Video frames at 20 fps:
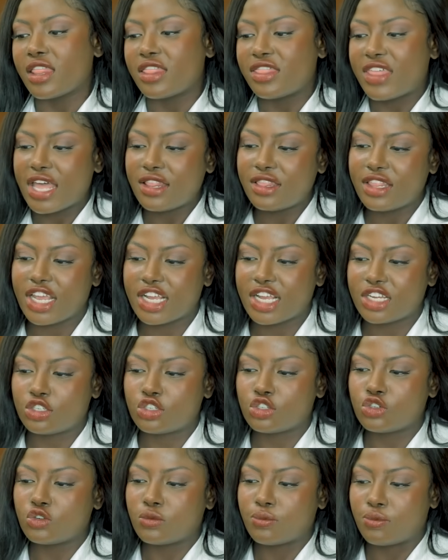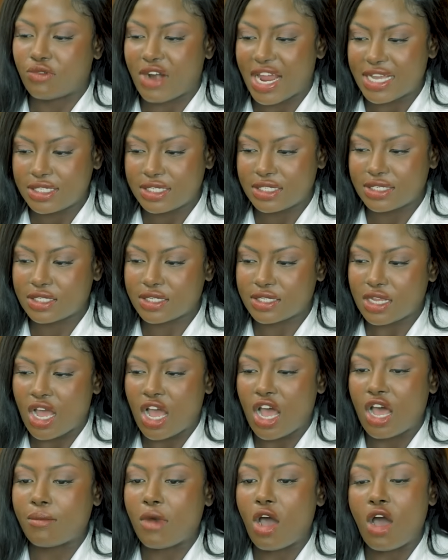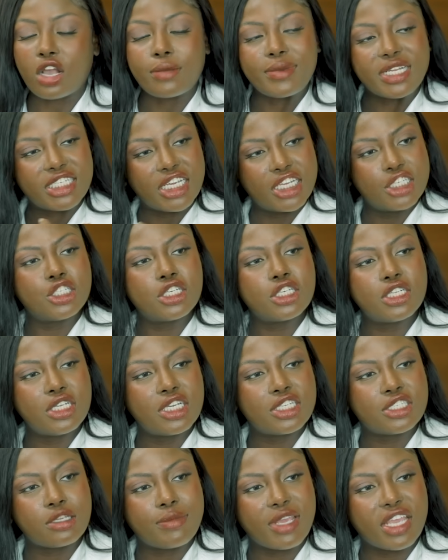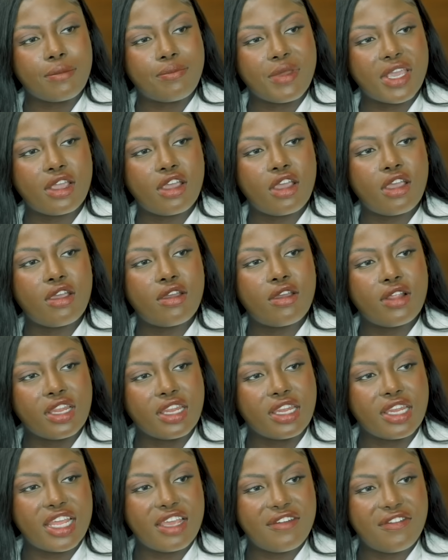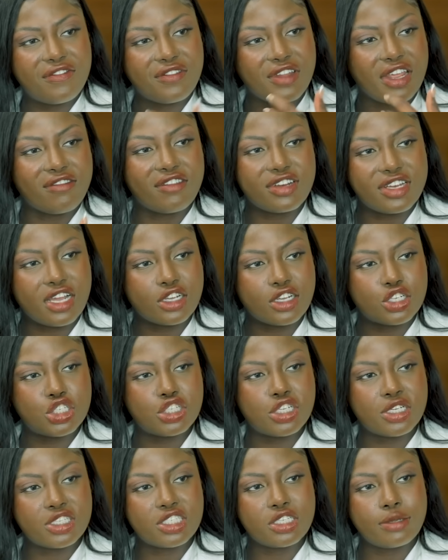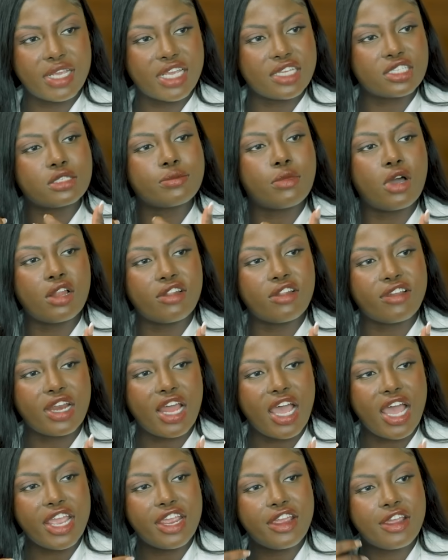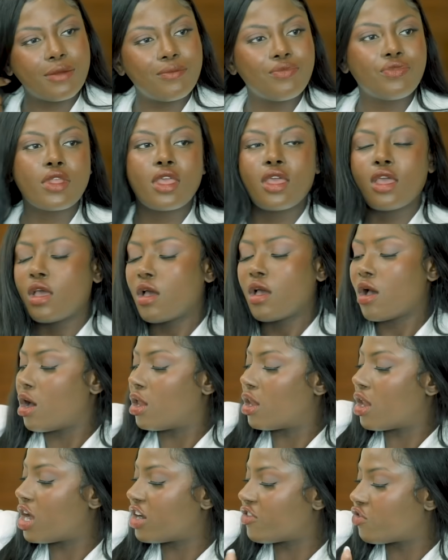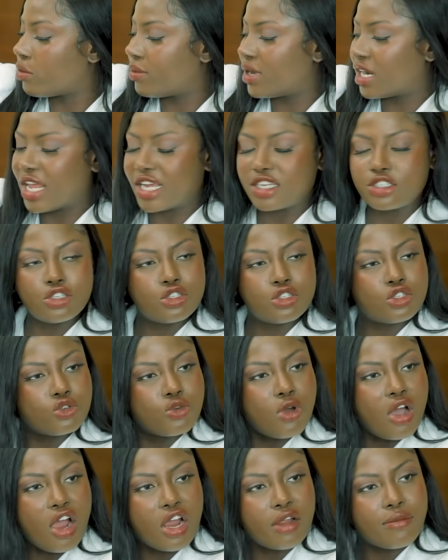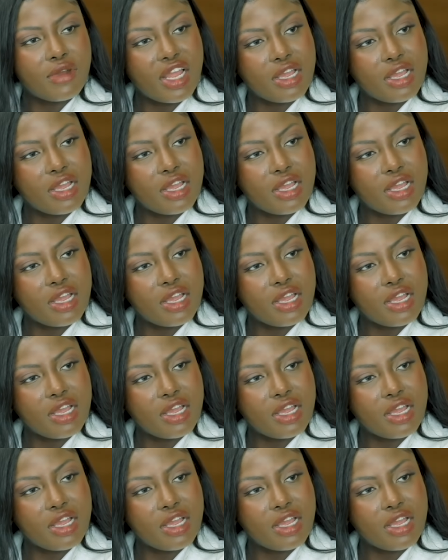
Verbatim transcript: Then they do breast um, augmentation is to make it bigger, mm. lift and reduction is to make it smaller and higher. Mm. A lot of women like to do arm